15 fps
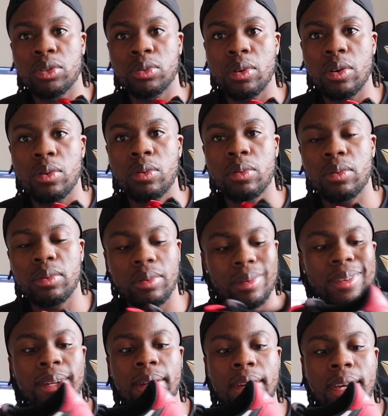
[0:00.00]
as well.
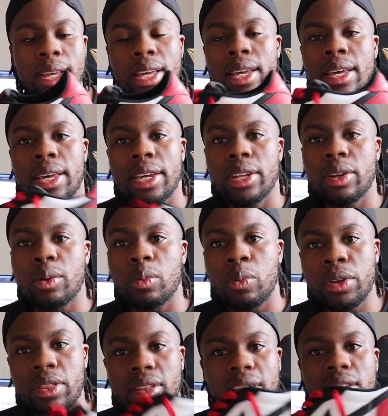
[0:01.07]
You know,
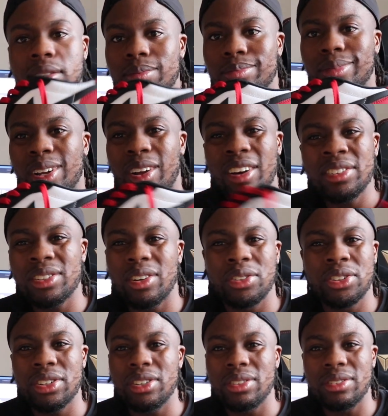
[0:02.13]
with these lifestyle
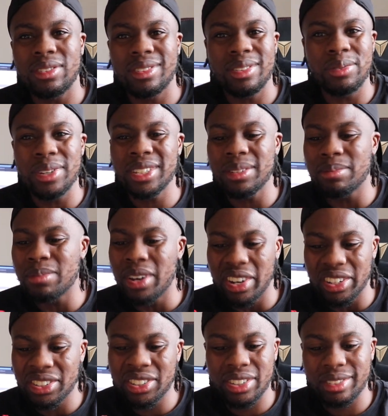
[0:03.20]
shoes, there isn't
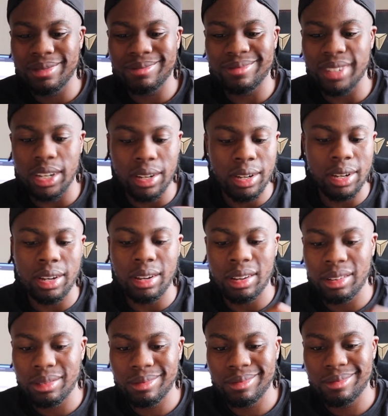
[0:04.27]
much. I
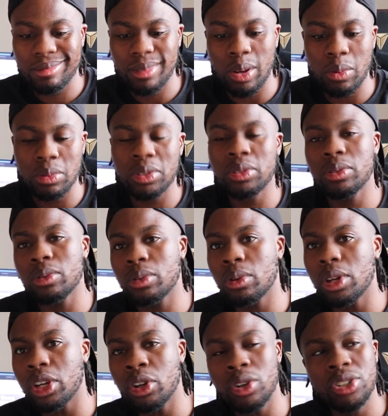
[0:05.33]
want to
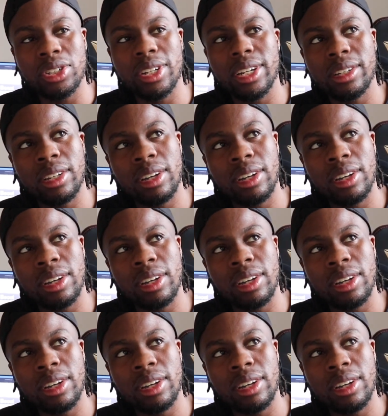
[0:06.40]
call it cushioning,